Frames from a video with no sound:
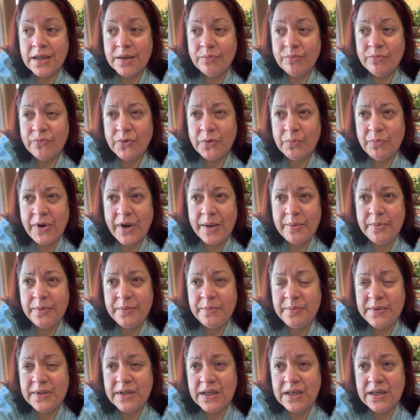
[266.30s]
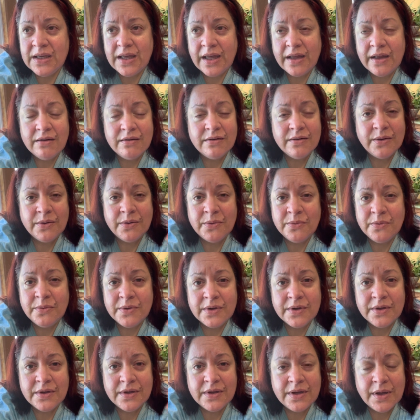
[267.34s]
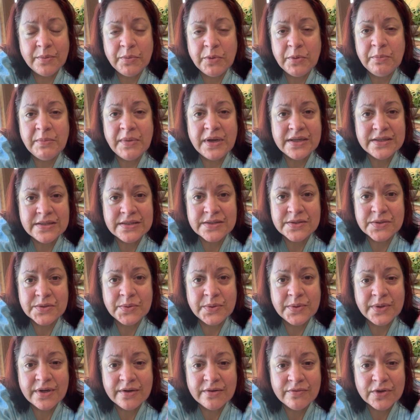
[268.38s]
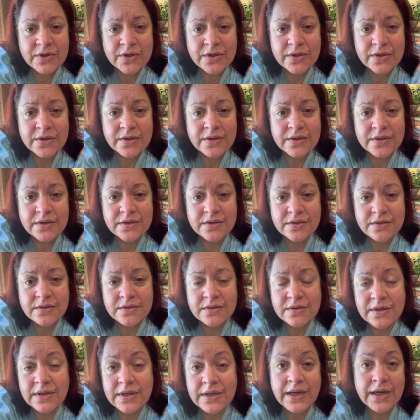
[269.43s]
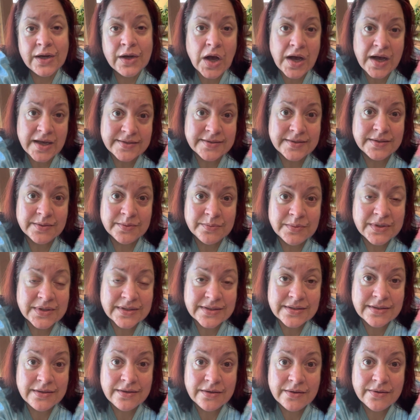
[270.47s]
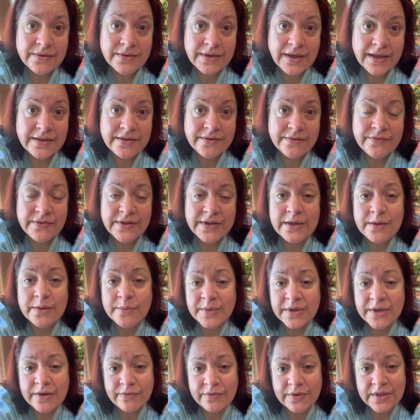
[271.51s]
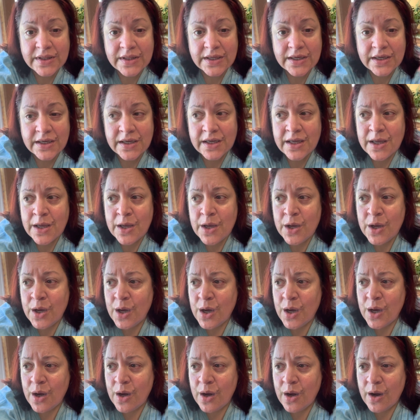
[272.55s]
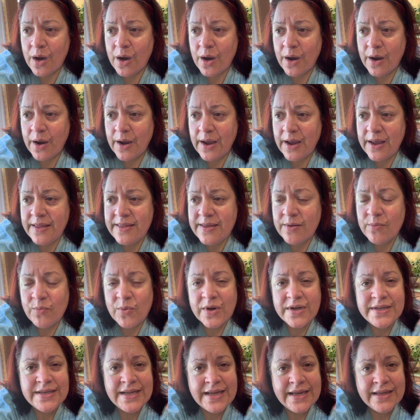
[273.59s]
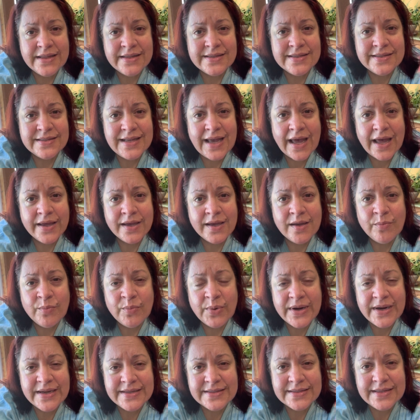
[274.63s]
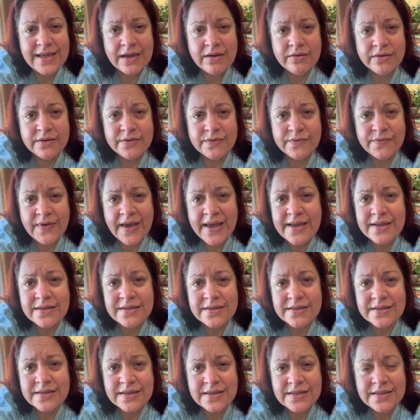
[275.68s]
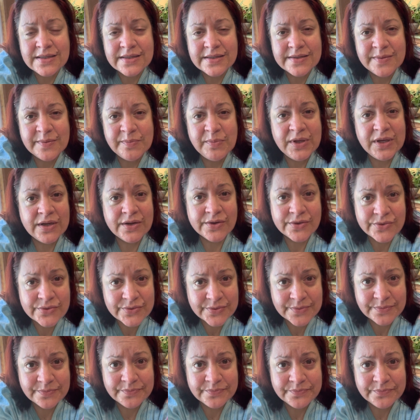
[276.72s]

for probably, I don't know, a couple months or whatever. And it cost him because, you know, he had to feed him and everything. And then one day the stallion breaks down his fence and disappears.